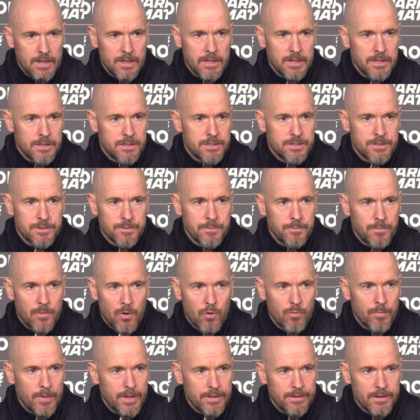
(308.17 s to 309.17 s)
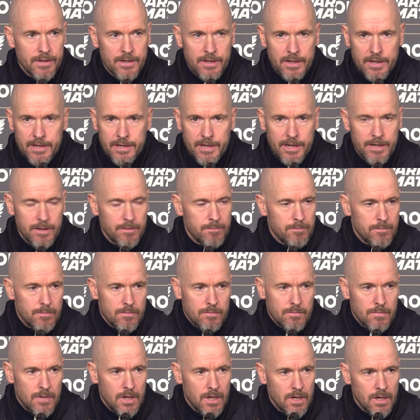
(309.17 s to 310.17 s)
It's a moment in the game
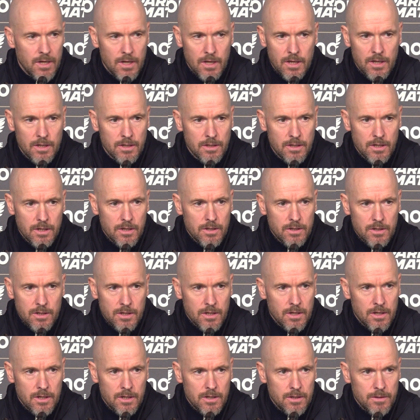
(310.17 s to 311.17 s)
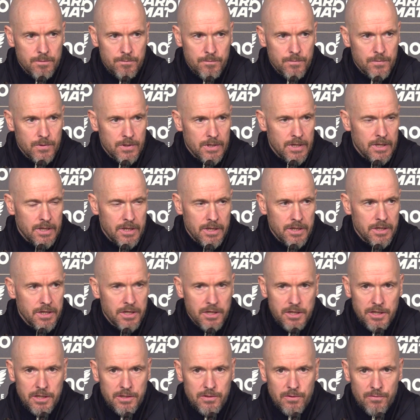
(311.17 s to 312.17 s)
and in the
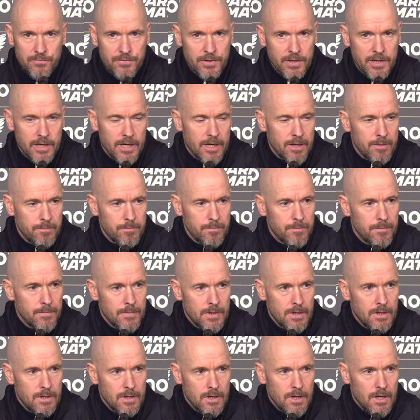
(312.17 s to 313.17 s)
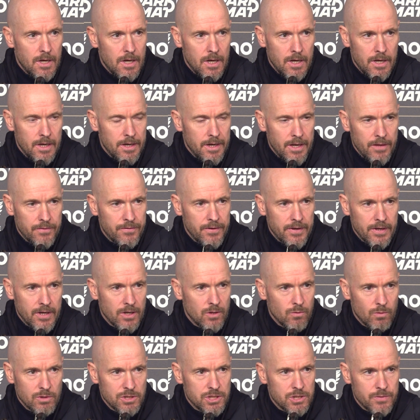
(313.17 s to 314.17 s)
heat of the game, and I think
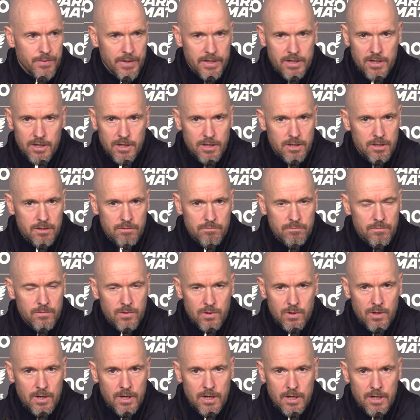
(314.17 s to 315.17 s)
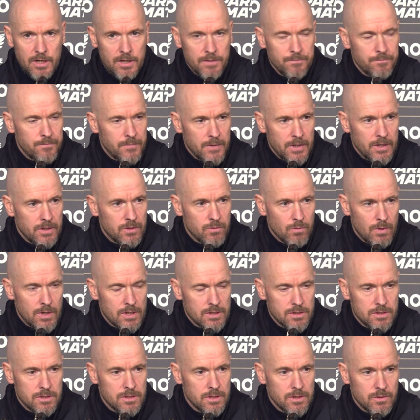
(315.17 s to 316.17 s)
it was quickly It
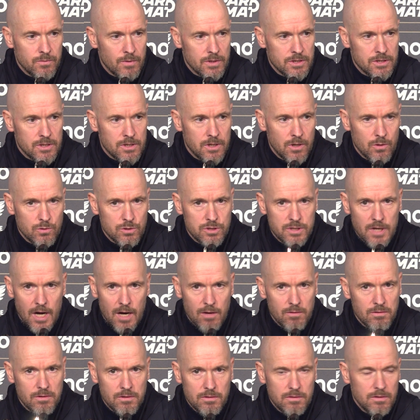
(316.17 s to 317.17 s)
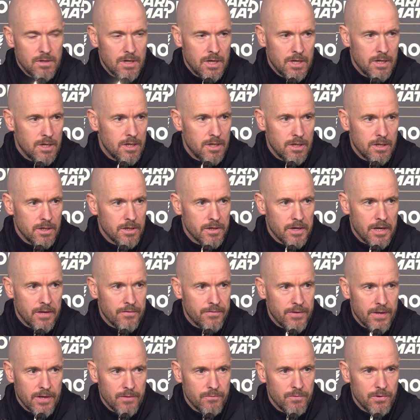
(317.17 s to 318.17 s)
was closed down, and I
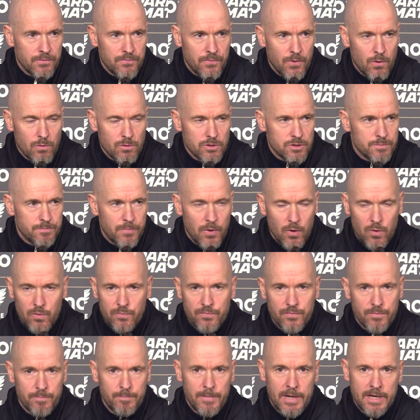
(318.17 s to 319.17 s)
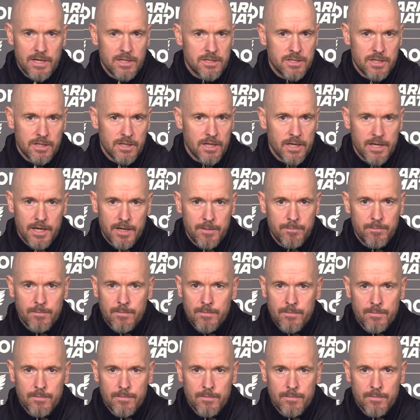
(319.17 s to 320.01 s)
think we focused both managing the game.